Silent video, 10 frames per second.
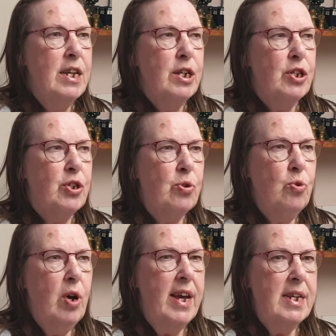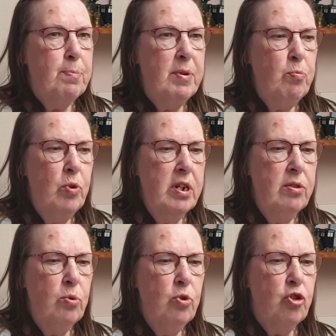So it's been one of
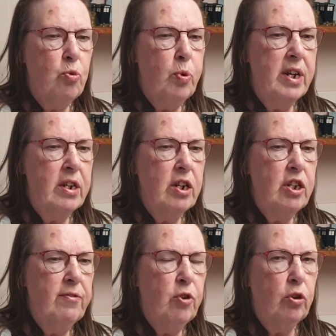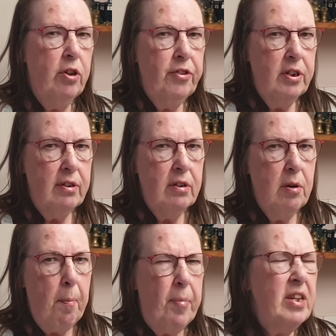those where you've got nothing
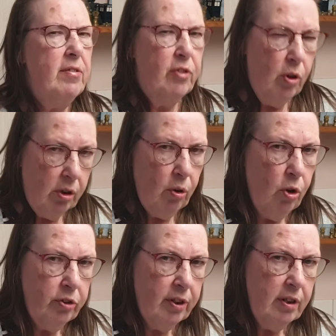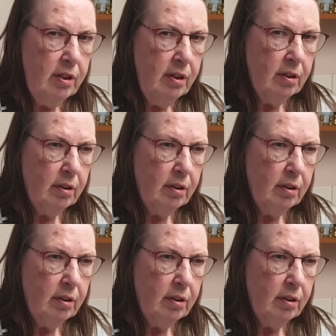done, but you've got a lot done.